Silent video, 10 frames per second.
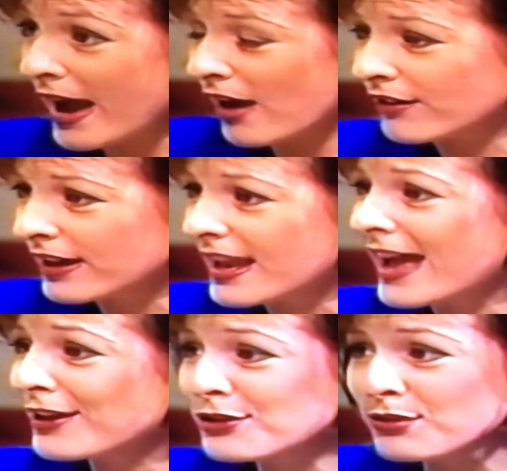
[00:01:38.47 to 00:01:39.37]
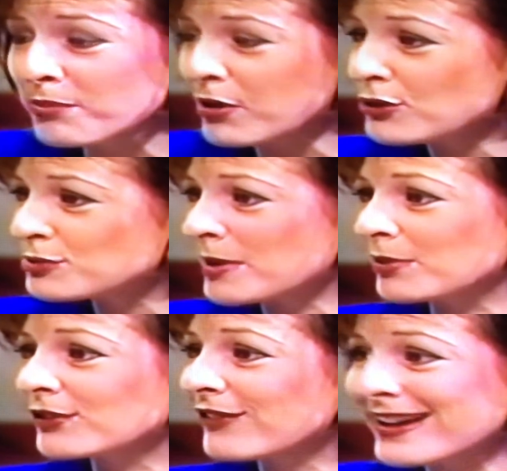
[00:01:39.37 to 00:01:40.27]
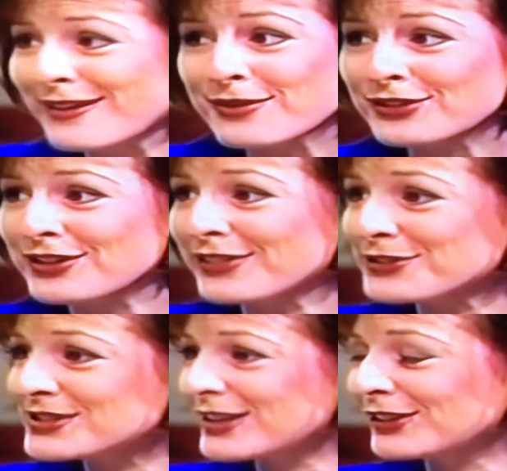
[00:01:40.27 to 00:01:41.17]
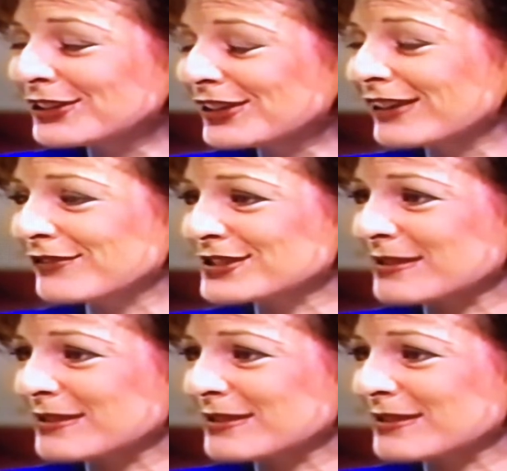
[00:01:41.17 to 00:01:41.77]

out, and how do you approach people to find out whether or not they're single and looking for